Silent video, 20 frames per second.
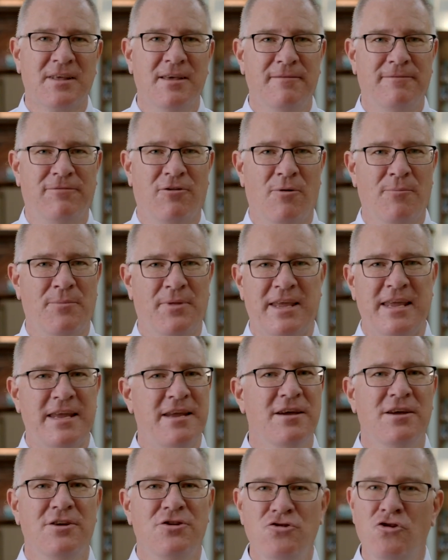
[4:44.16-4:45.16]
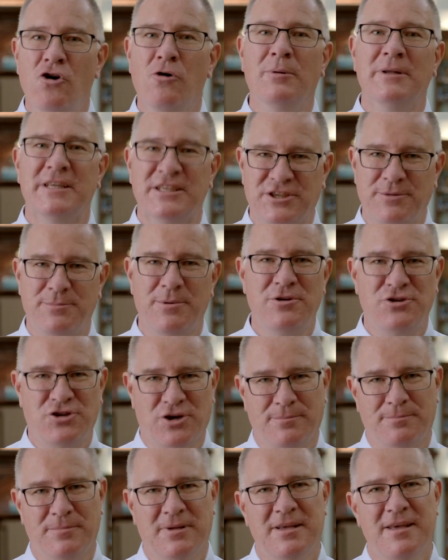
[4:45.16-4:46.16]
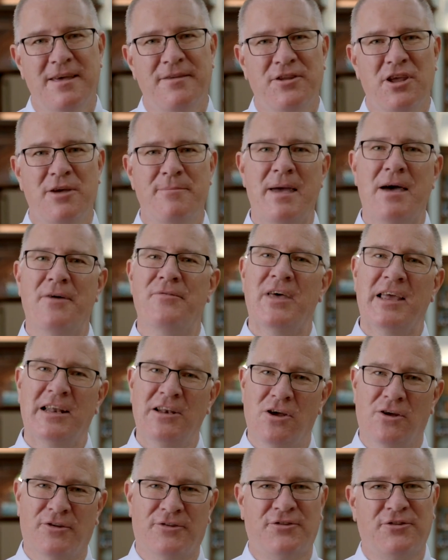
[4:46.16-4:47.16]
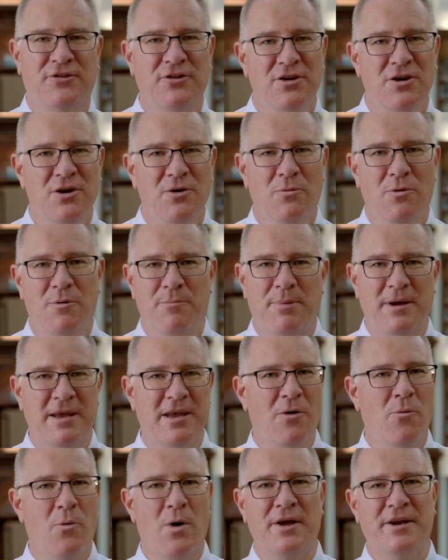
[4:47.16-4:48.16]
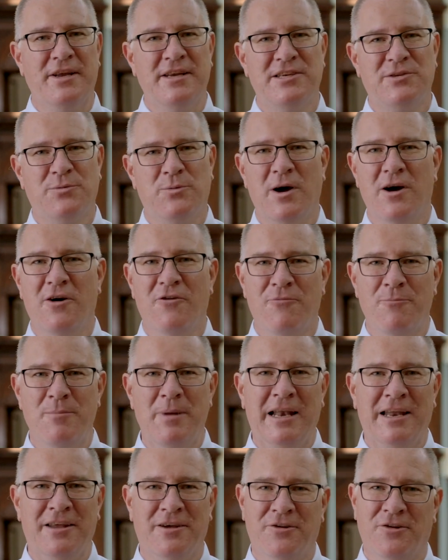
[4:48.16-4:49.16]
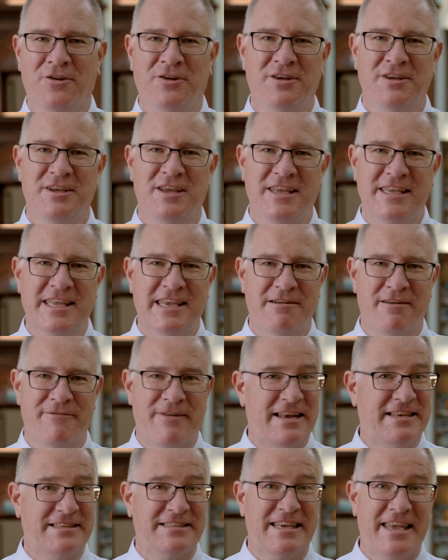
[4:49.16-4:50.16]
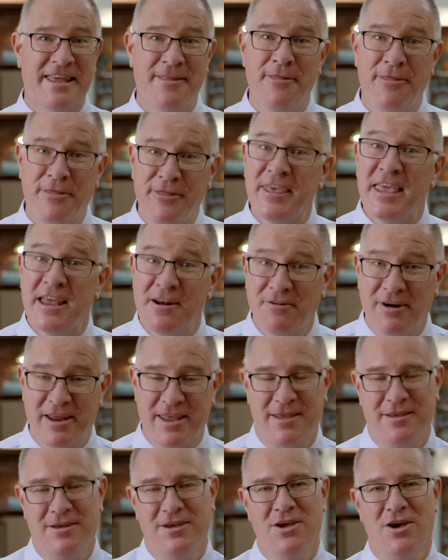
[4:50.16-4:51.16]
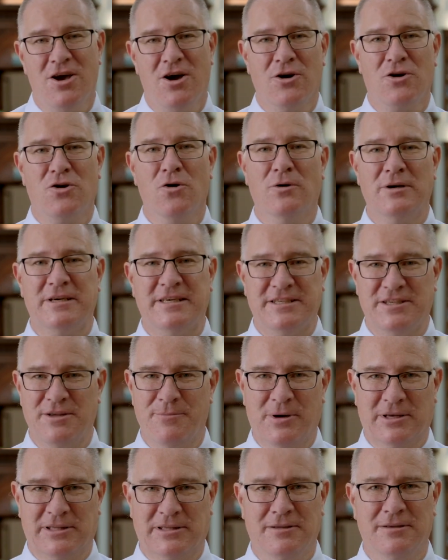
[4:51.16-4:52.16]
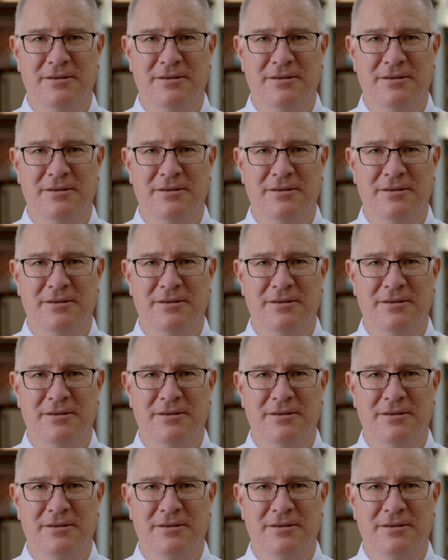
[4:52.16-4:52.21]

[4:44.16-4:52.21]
from the normal distribution, the amount they lost would be a 1 in 12 million year event, in theory, according to the model.